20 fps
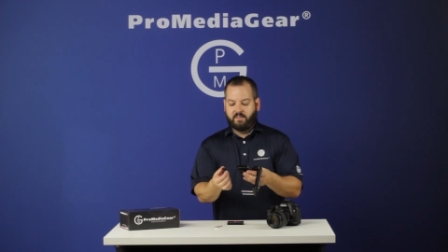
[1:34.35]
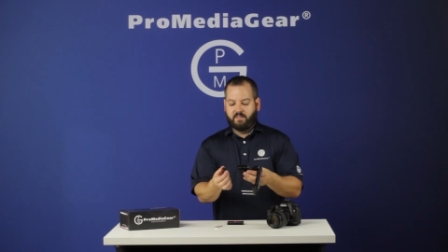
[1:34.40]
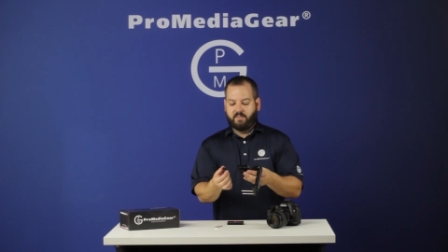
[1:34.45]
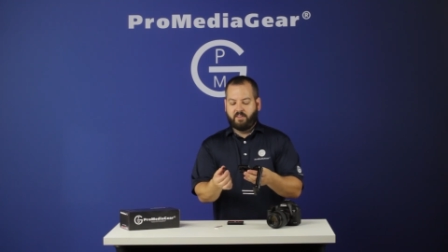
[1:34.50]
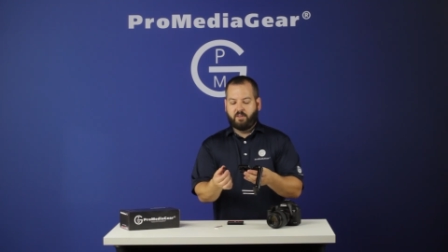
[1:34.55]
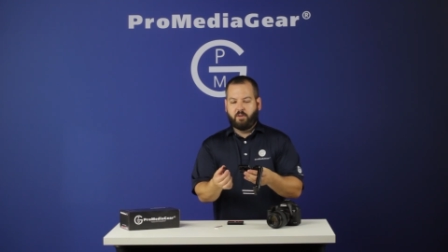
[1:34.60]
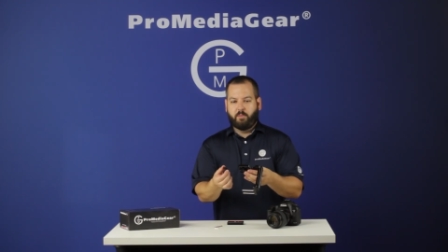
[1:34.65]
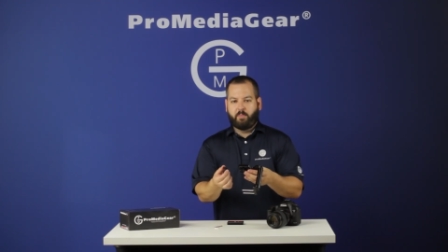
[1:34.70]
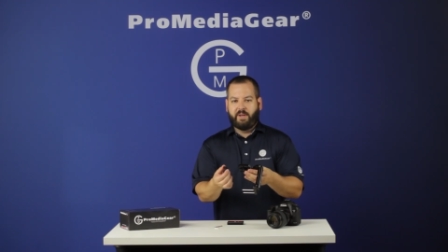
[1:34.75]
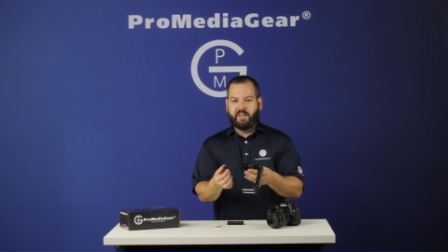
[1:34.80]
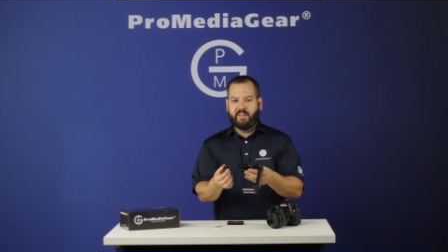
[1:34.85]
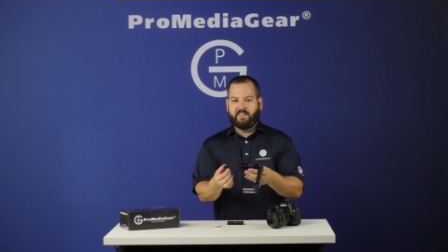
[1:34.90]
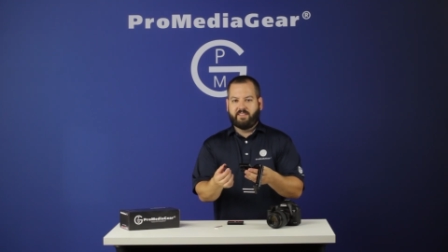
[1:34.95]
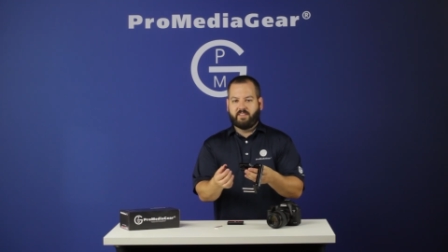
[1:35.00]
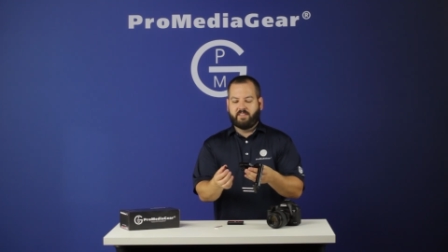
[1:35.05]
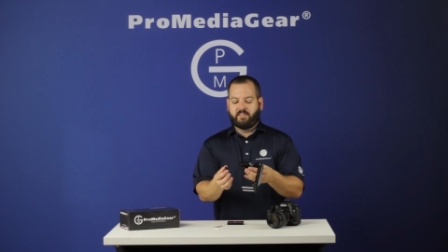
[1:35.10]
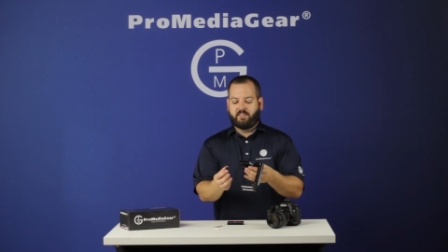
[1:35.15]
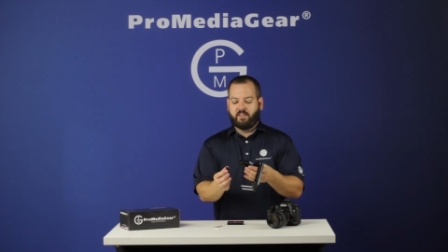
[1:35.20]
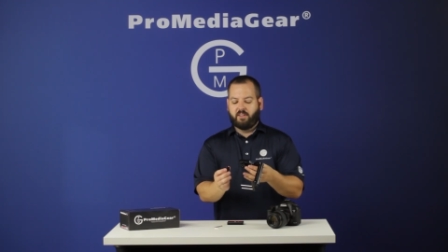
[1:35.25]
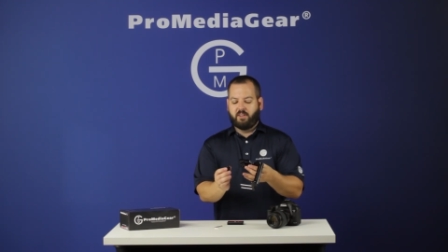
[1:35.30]
this little piece
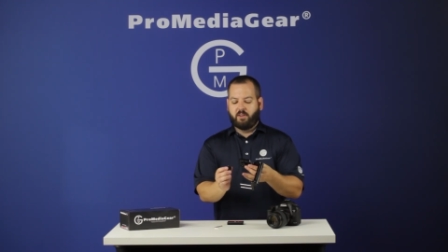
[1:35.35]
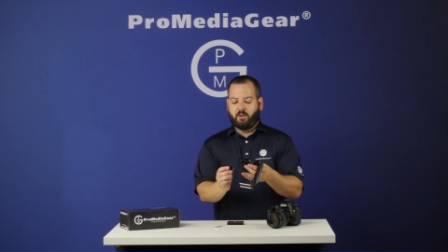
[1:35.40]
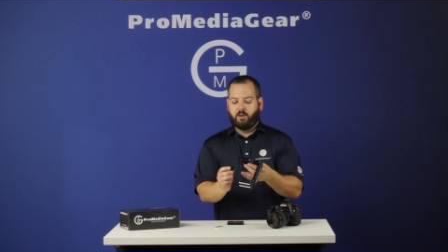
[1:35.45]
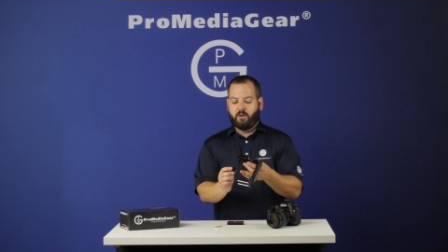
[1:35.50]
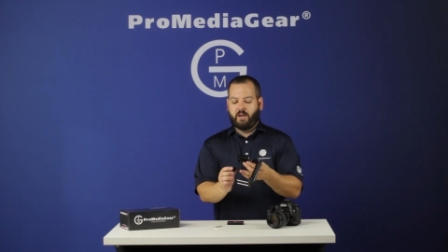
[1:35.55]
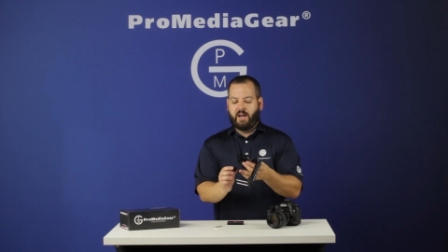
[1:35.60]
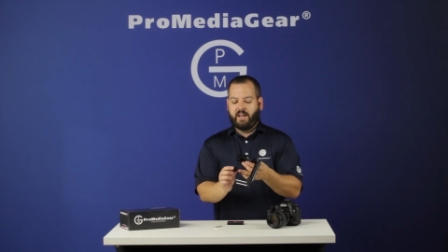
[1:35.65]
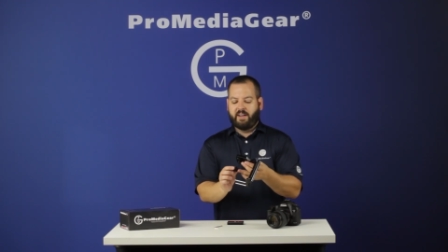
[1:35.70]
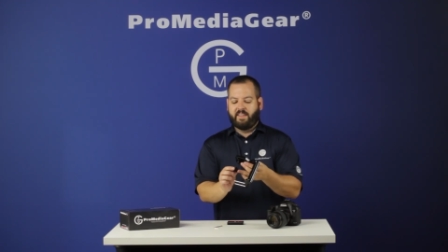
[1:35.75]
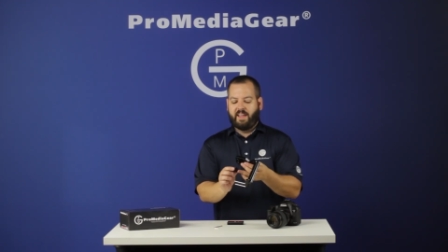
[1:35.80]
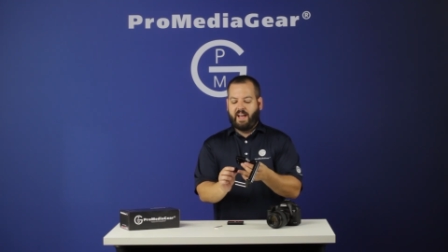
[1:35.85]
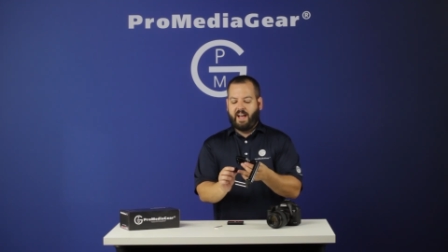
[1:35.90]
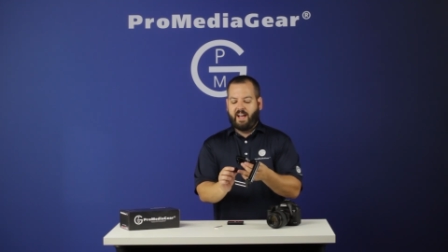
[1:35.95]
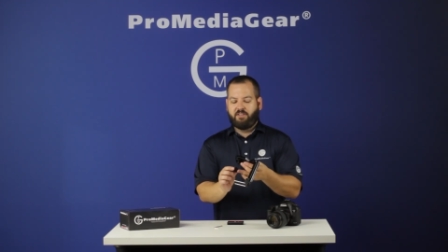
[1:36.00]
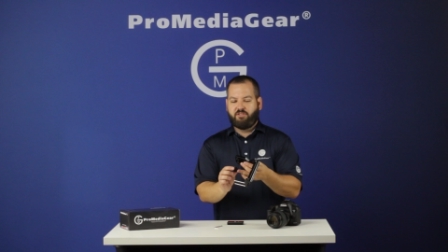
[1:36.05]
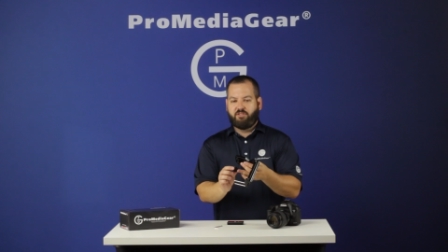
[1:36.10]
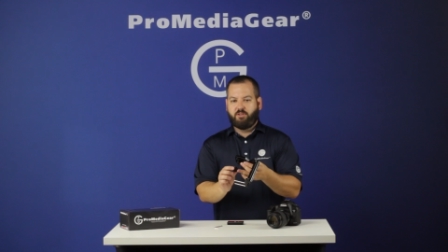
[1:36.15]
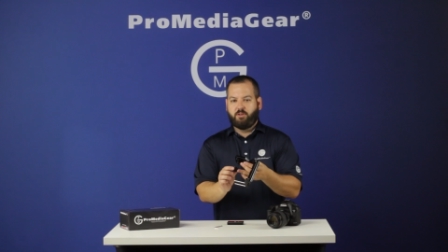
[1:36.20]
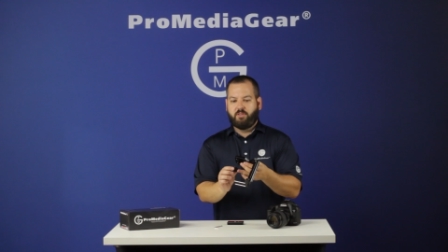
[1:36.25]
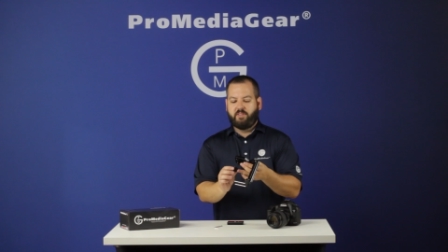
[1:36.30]
that's going to go onto the hot
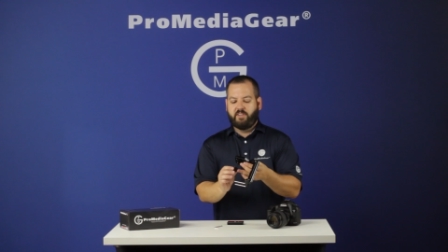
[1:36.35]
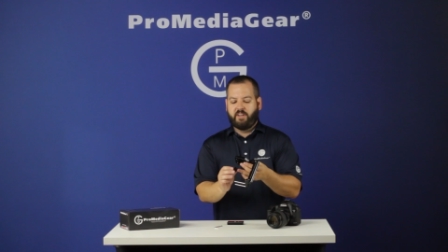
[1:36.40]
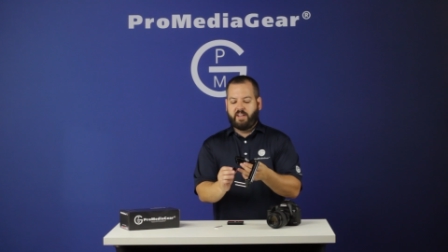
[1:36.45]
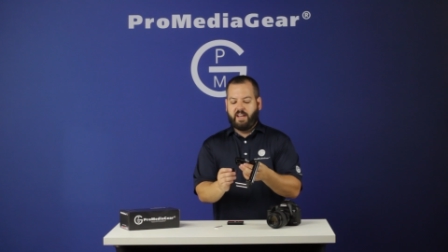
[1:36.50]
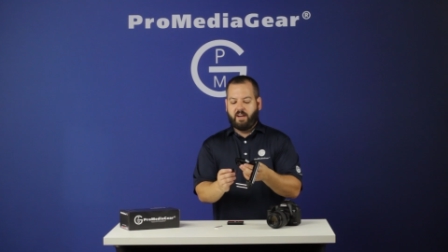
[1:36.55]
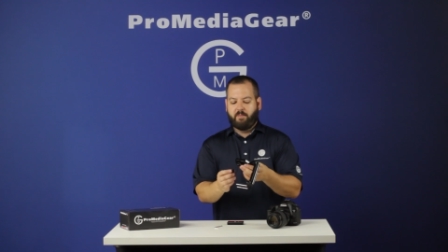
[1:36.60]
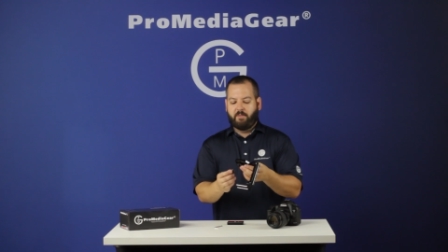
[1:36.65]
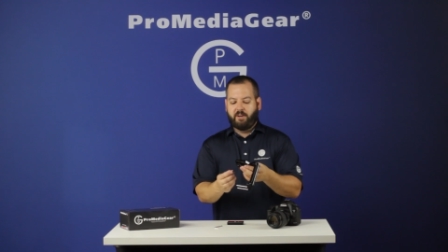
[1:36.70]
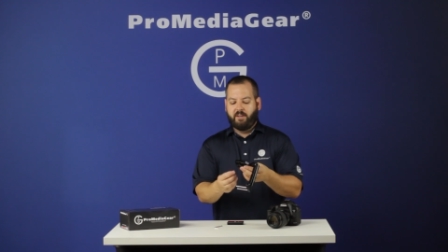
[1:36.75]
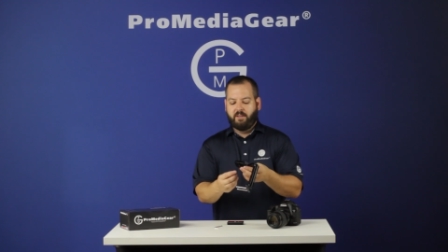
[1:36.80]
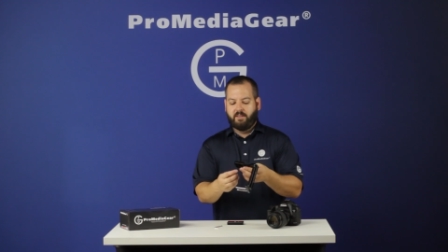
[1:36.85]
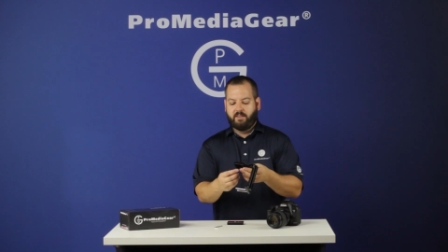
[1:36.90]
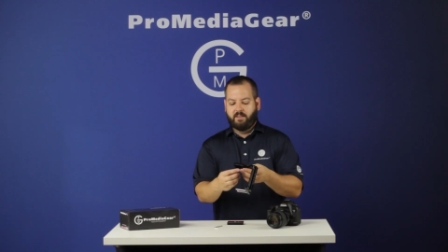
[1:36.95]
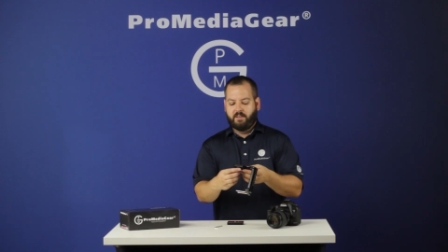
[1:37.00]
shoe of your camera,